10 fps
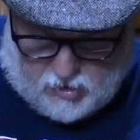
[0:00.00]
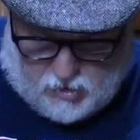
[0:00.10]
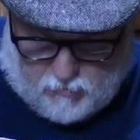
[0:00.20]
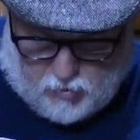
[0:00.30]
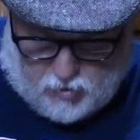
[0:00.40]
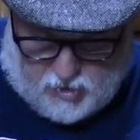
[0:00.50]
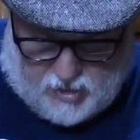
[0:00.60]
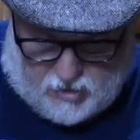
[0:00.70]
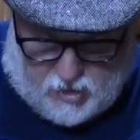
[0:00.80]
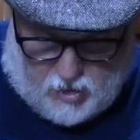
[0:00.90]
to
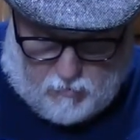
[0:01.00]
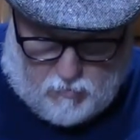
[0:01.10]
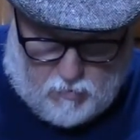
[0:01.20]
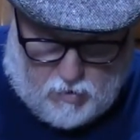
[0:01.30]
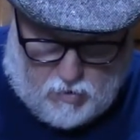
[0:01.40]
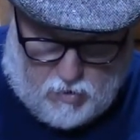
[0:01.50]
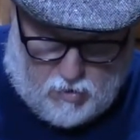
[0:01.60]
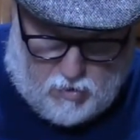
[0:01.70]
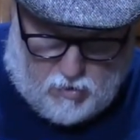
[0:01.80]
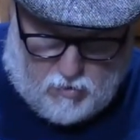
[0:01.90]
protect them
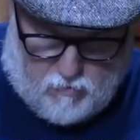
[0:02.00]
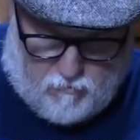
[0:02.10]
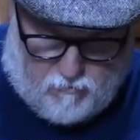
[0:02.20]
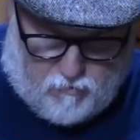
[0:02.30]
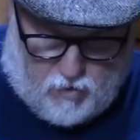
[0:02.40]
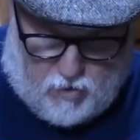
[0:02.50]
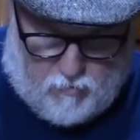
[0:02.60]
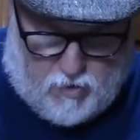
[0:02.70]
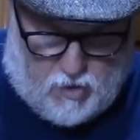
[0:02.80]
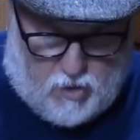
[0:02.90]

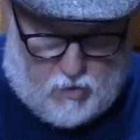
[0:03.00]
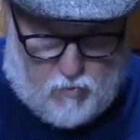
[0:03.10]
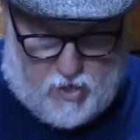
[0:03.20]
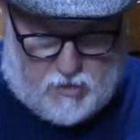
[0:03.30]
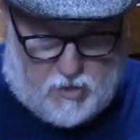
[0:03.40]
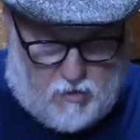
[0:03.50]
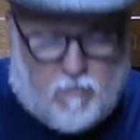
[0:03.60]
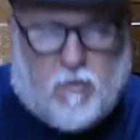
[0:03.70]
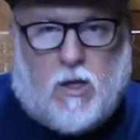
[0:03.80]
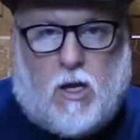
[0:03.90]
from the rest
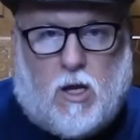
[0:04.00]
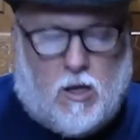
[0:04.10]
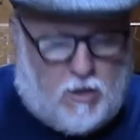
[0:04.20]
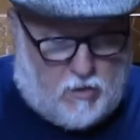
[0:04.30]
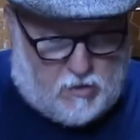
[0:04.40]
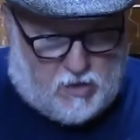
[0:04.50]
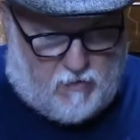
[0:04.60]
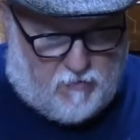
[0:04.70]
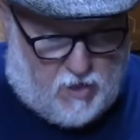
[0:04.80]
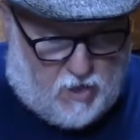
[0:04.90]
of the
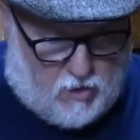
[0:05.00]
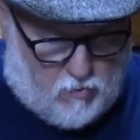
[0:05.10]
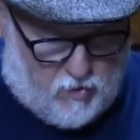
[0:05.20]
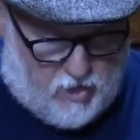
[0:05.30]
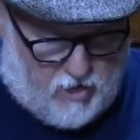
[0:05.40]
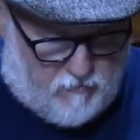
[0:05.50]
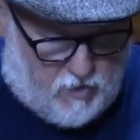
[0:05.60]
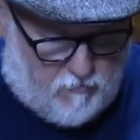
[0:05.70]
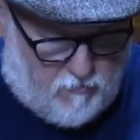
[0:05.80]
stuffing or what have you.